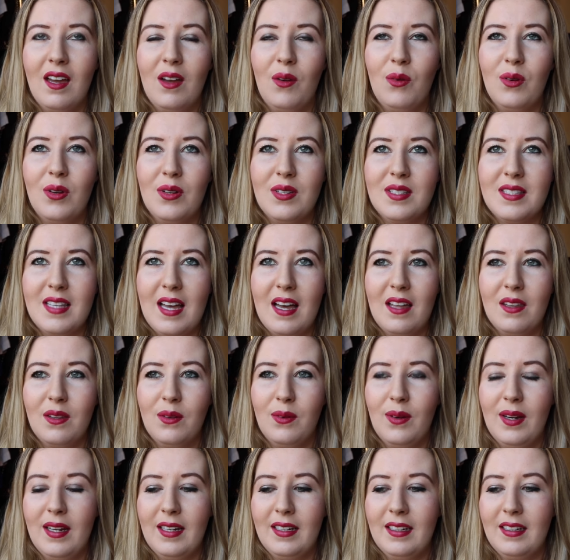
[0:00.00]
What was the other
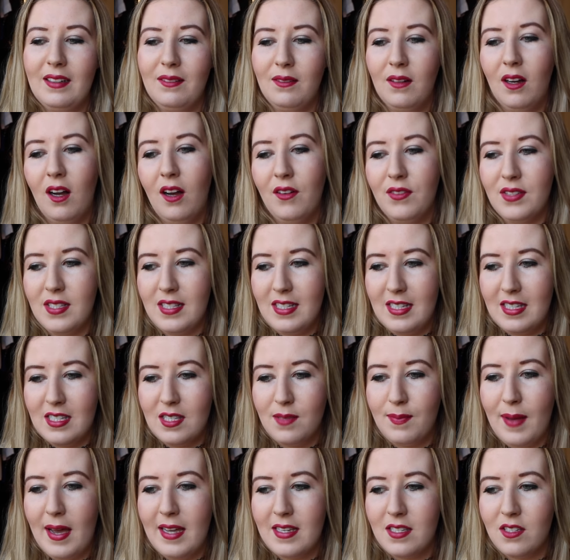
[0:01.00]
one? Well, obviously the
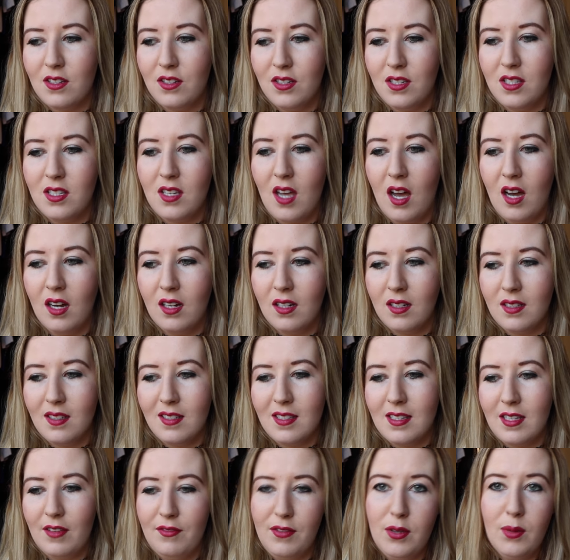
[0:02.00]
Spice Girls
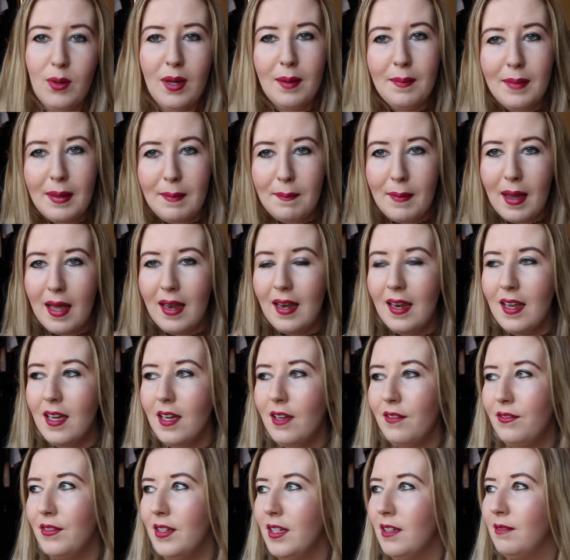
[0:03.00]
songs. If you want to be my
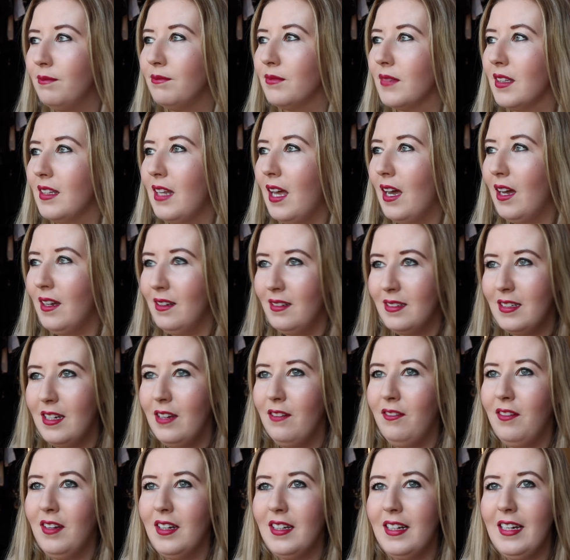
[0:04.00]
lover. That,
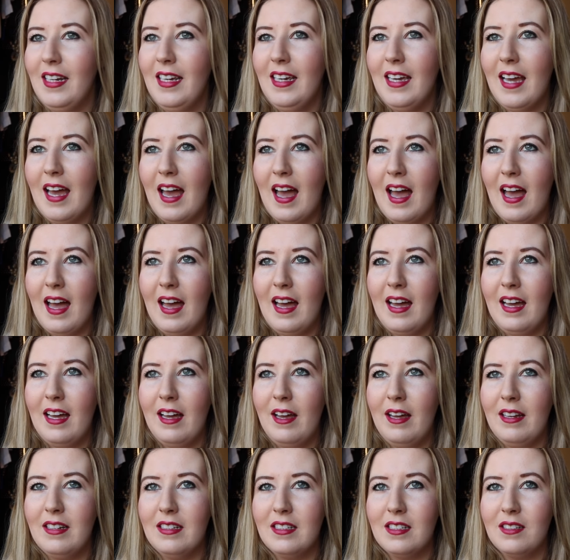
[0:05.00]
definitely.
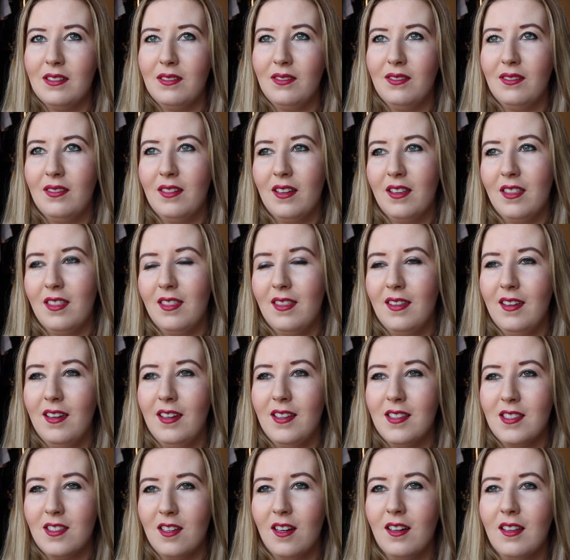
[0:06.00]
And a
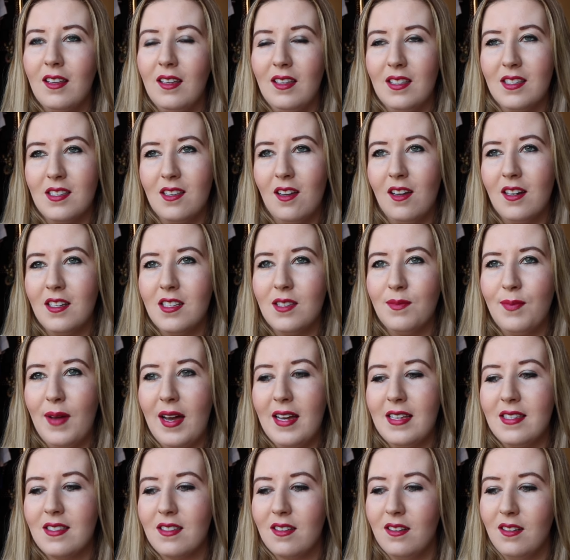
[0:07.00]
third song that's not a
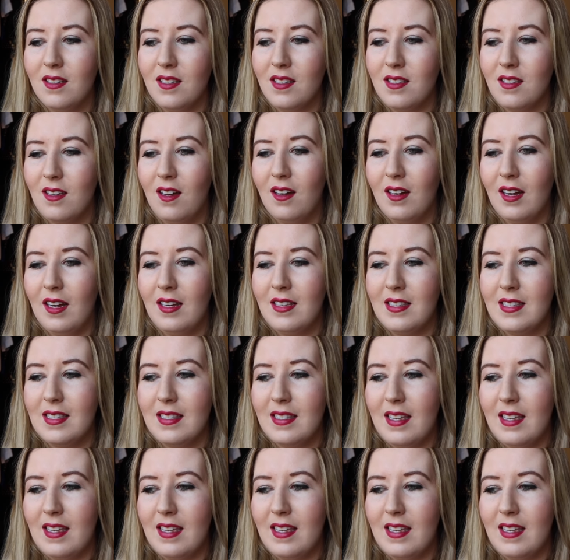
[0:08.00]
Spice Girls song, I'd